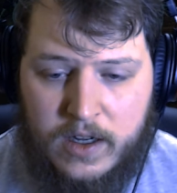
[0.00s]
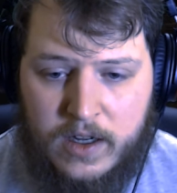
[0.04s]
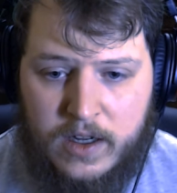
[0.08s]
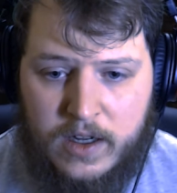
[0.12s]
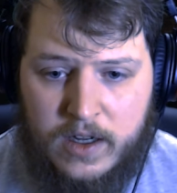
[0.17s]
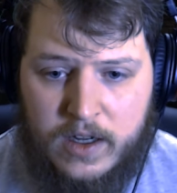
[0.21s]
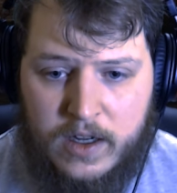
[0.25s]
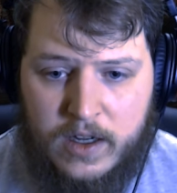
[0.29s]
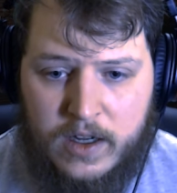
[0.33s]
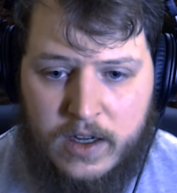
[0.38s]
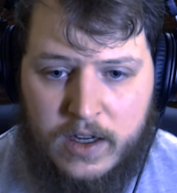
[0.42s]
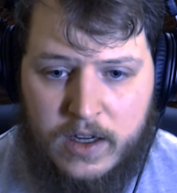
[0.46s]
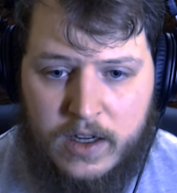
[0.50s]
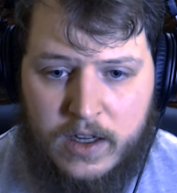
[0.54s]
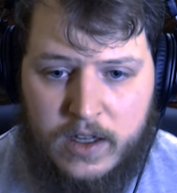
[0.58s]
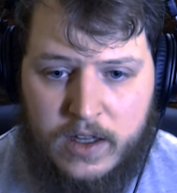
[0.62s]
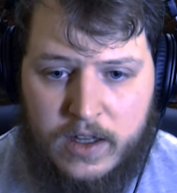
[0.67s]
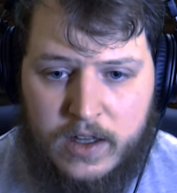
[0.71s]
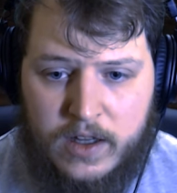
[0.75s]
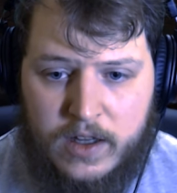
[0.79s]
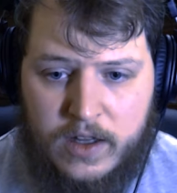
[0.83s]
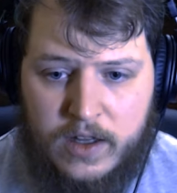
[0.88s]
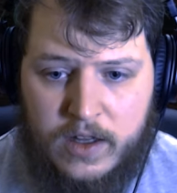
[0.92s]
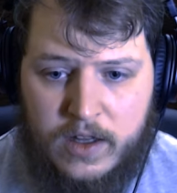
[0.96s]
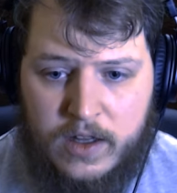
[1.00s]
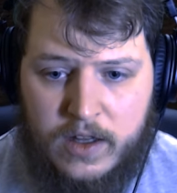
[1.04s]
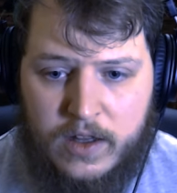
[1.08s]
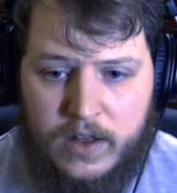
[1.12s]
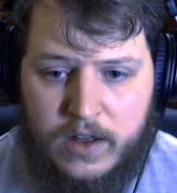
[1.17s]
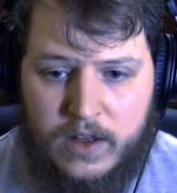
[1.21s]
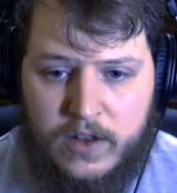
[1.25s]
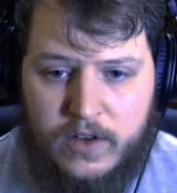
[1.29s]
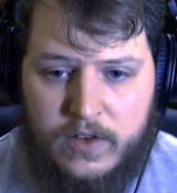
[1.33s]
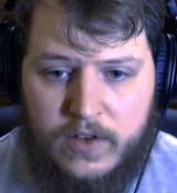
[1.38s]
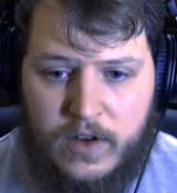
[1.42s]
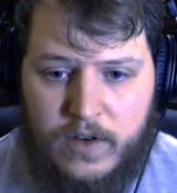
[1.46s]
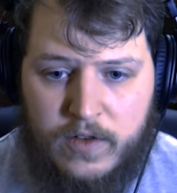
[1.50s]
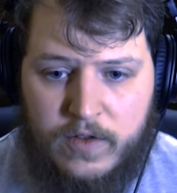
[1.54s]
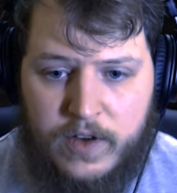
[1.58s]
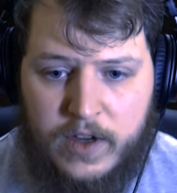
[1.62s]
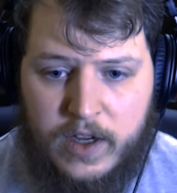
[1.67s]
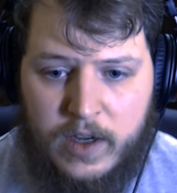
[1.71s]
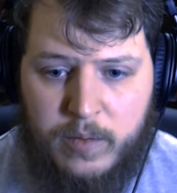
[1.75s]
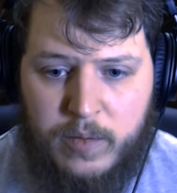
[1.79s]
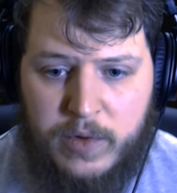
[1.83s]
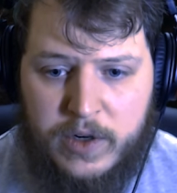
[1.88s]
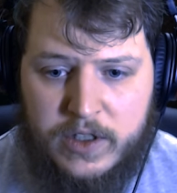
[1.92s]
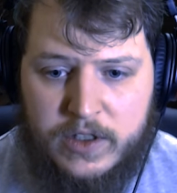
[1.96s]
Uh. There's no
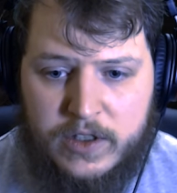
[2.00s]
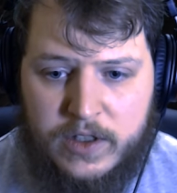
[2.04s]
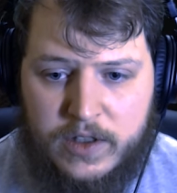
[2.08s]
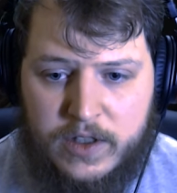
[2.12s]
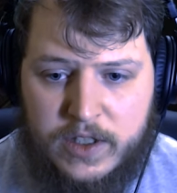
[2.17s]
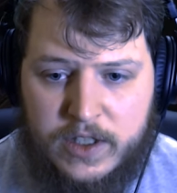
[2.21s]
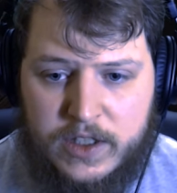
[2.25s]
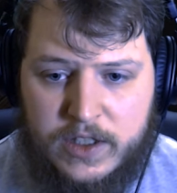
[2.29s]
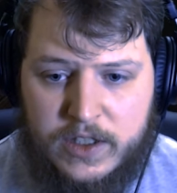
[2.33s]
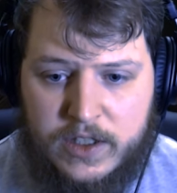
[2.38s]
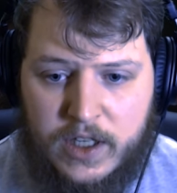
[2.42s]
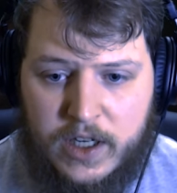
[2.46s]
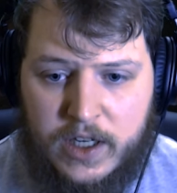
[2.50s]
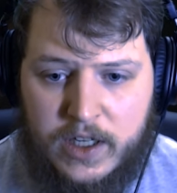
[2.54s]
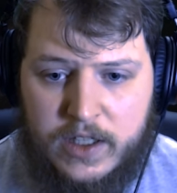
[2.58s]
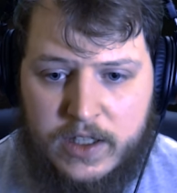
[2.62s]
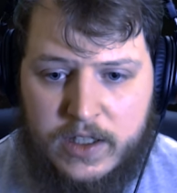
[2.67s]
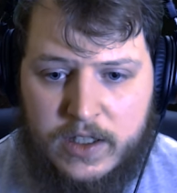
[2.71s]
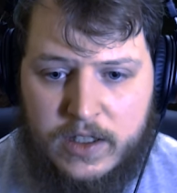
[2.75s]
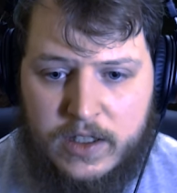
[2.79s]
fingerprints on this side.